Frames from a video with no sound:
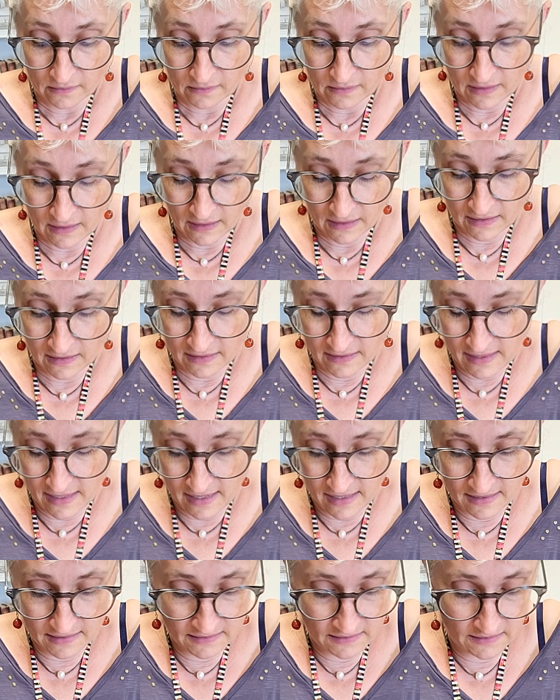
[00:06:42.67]
like
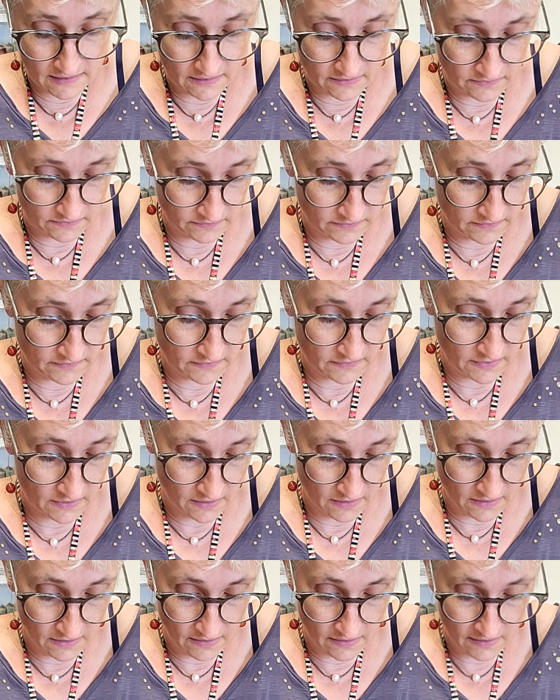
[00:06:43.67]
that.
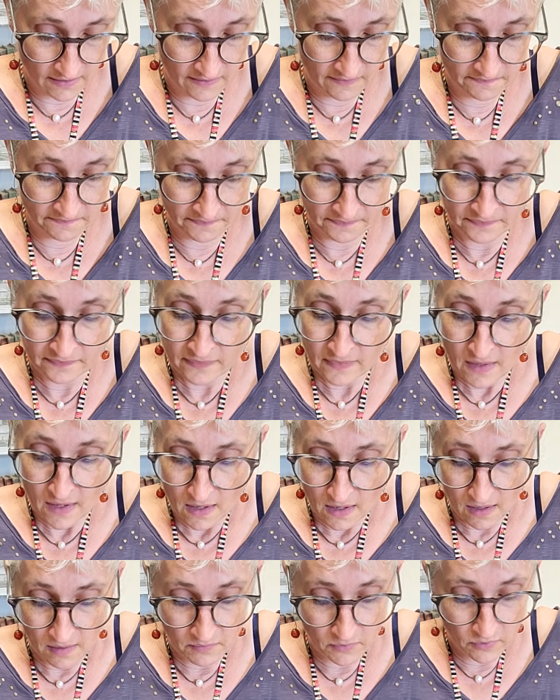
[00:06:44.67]
Okay,
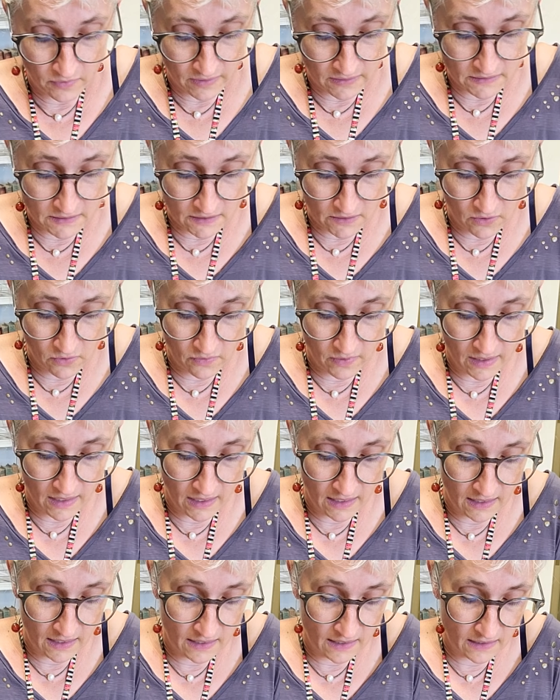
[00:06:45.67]
I'm going to go
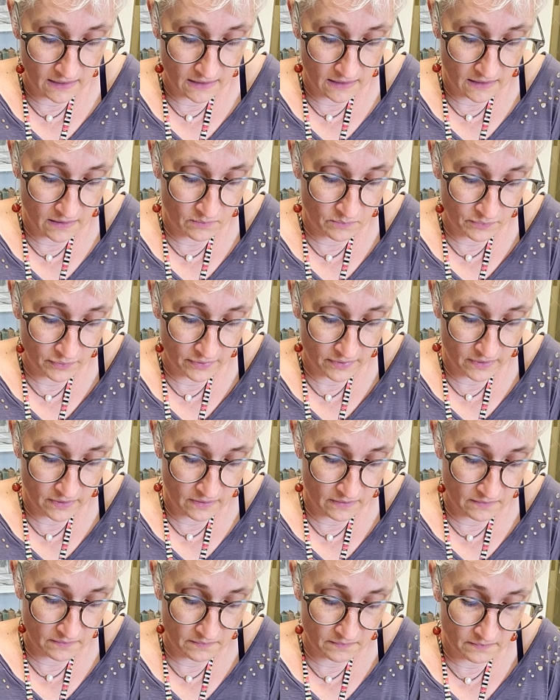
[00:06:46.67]
ahead and put
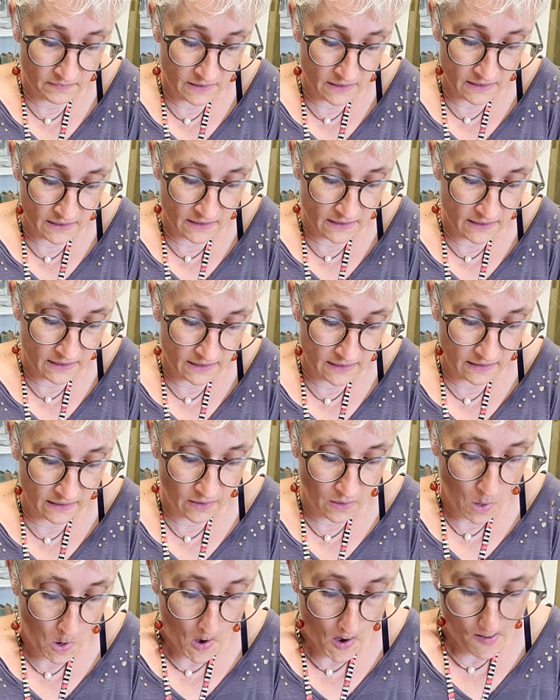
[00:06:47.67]
my
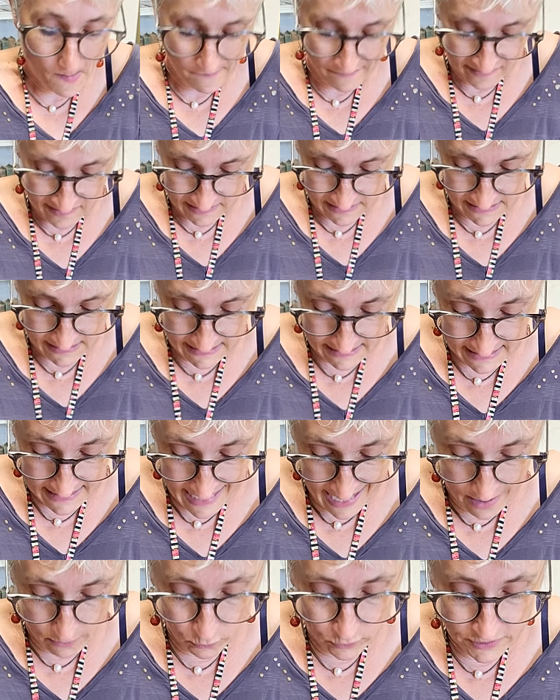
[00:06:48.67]

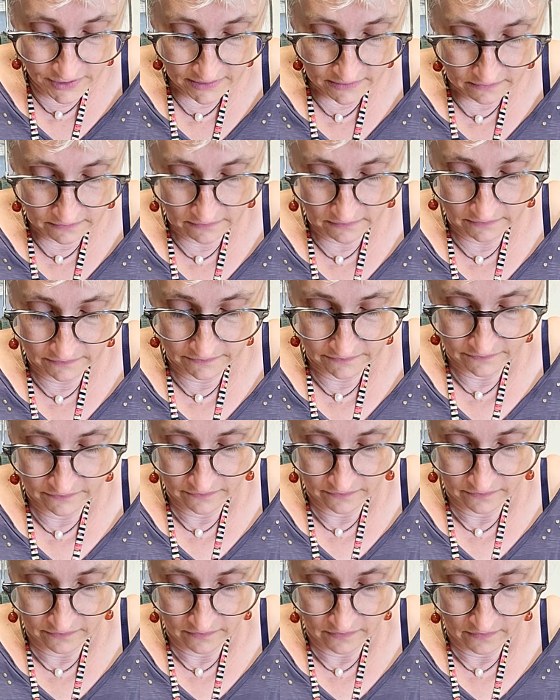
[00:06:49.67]
snout
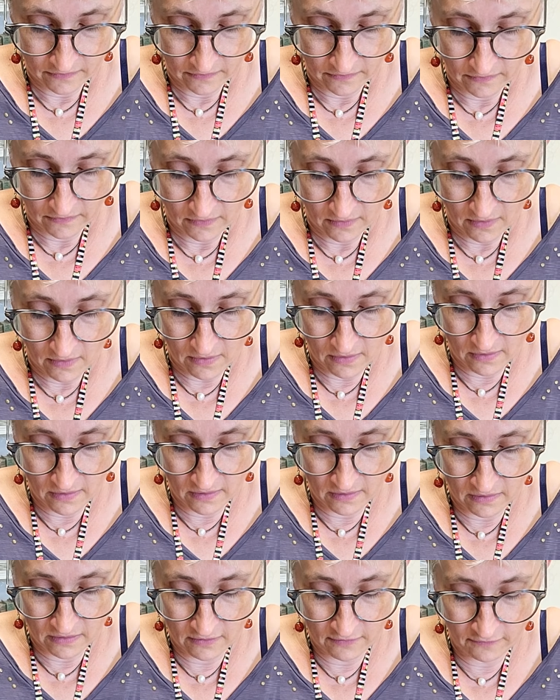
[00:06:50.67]

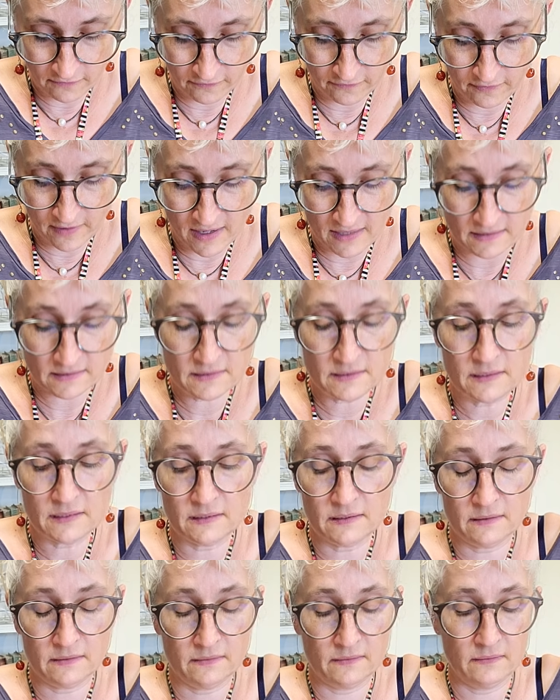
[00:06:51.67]
on the
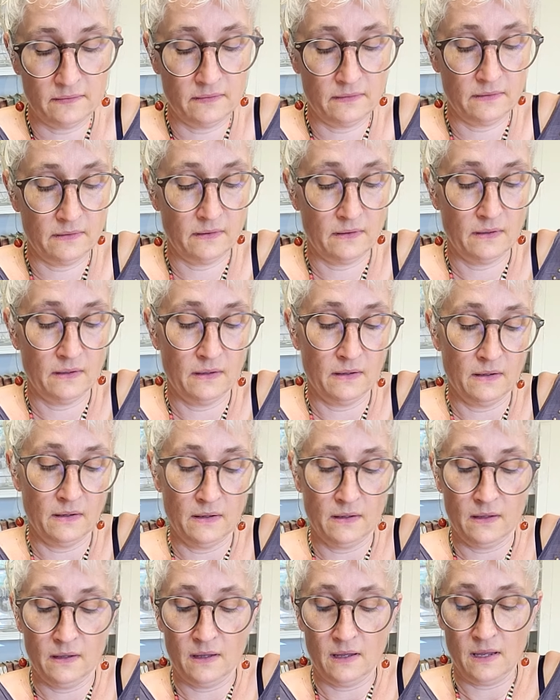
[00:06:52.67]
front,
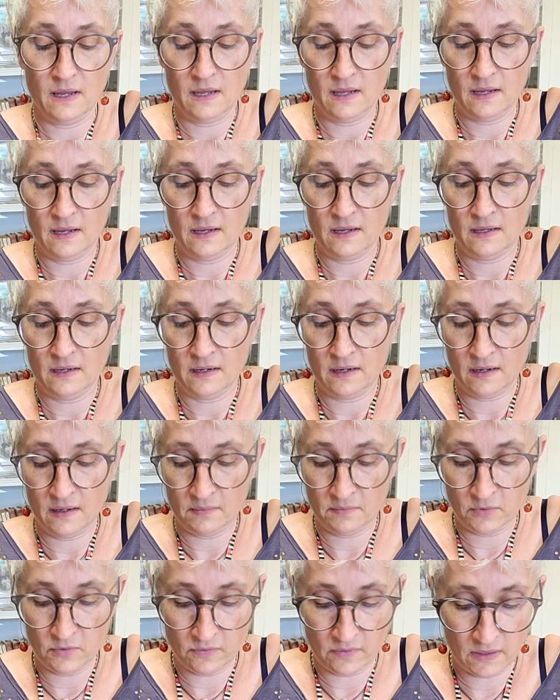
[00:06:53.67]
and I'm
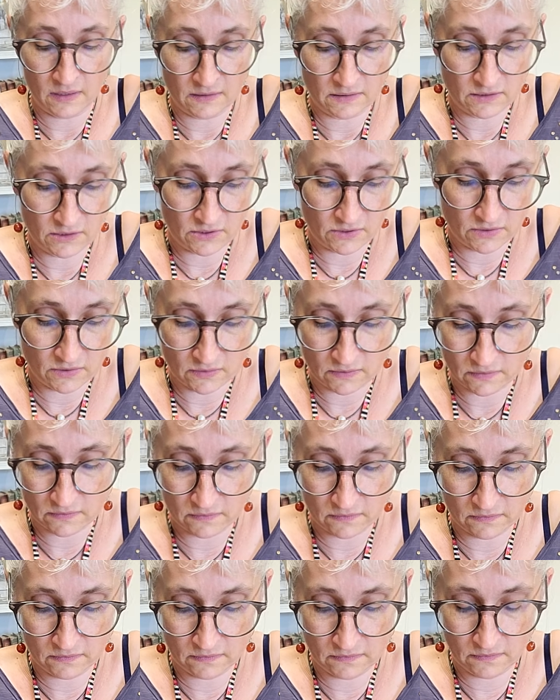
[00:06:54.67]
going
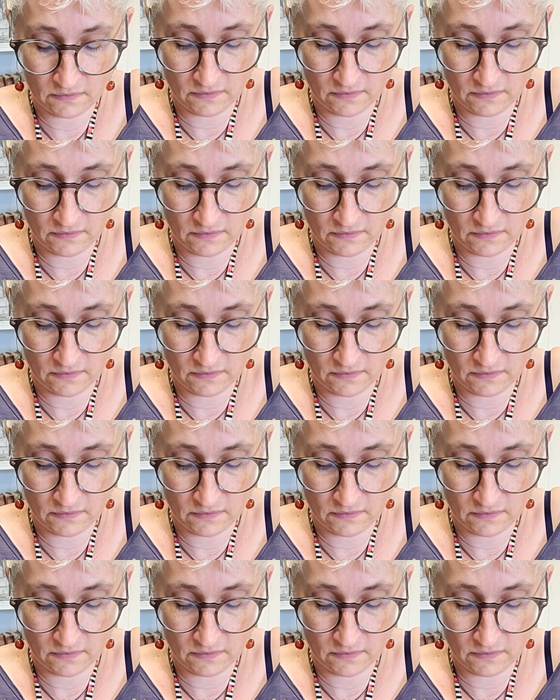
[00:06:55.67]
to